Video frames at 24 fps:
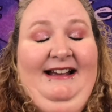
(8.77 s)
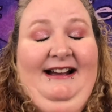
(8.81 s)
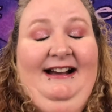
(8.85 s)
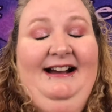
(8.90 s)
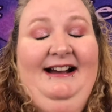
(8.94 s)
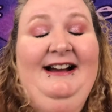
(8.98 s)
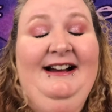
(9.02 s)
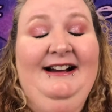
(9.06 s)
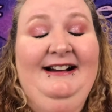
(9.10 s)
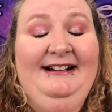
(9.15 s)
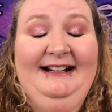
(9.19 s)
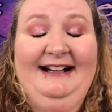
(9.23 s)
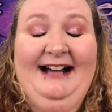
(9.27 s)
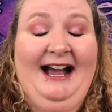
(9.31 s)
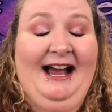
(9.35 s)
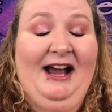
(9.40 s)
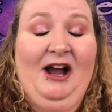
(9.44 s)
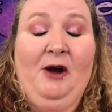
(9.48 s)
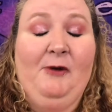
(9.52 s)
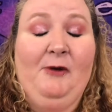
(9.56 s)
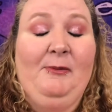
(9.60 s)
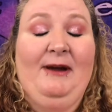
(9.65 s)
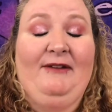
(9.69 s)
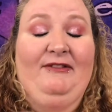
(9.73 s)

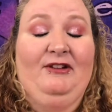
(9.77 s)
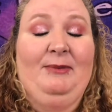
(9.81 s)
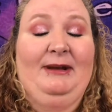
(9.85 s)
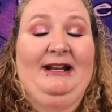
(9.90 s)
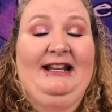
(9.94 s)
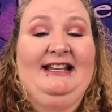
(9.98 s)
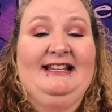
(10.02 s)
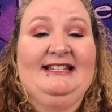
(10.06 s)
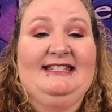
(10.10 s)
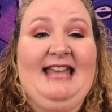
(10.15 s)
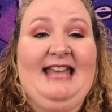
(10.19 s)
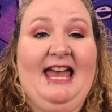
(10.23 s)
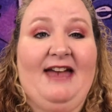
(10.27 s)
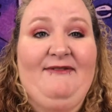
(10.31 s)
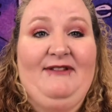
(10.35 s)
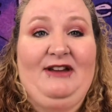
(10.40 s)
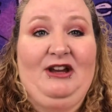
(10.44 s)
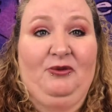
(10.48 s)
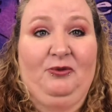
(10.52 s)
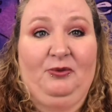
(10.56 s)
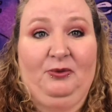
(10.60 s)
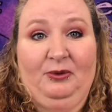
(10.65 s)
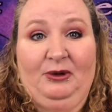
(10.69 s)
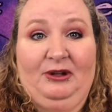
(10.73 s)
I hope everybody is
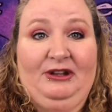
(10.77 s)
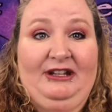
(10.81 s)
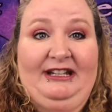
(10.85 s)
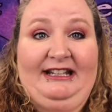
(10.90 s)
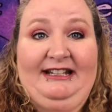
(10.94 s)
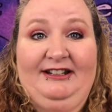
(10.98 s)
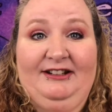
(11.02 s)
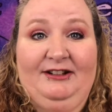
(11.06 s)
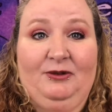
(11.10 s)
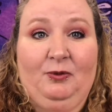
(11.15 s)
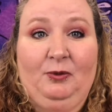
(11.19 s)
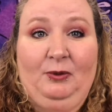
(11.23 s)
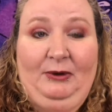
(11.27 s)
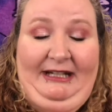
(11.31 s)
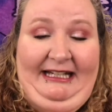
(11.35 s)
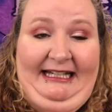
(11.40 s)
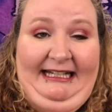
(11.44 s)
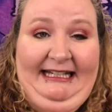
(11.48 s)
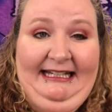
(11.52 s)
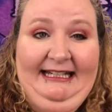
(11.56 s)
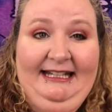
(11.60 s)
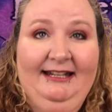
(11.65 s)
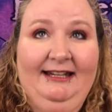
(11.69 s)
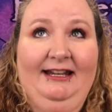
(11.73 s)
having a really good
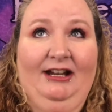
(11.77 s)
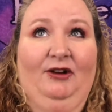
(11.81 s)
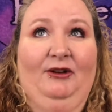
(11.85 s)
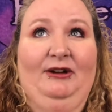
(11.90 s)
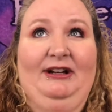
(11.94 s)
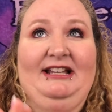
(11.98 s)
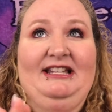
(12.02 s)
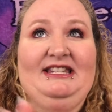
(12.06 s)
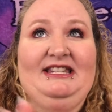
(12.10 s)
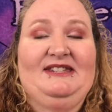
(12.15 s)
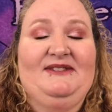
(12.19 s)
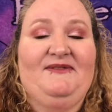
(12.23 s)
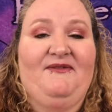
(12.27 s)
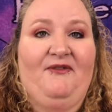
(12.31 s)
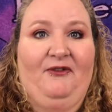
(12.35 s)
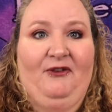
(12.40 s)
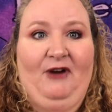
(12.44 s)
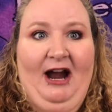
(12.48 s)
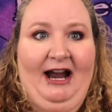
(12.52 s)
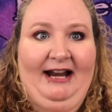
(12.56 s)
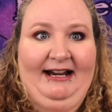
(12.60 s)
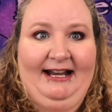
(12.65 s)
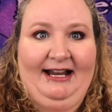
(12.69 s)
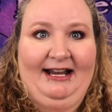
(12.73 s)
week. Here it is
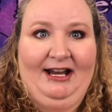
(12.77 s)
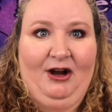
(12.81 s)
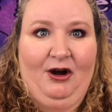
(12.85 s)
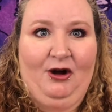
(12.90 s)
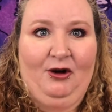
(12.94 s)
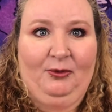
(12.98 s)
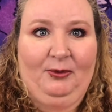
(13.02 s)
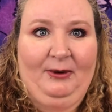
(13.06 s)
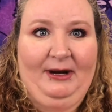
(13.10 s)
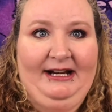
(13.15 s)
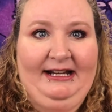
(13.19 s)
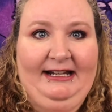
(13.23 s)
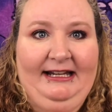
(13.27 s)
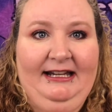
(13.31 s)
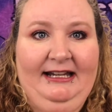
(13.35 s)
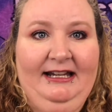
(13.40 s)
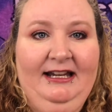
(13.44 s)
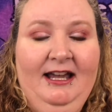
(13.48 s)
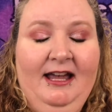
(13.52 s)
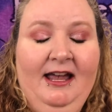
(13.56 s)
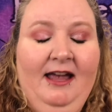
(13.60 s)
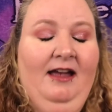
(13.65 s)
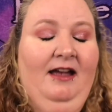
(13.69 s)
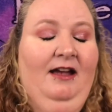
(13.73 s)
Friday already.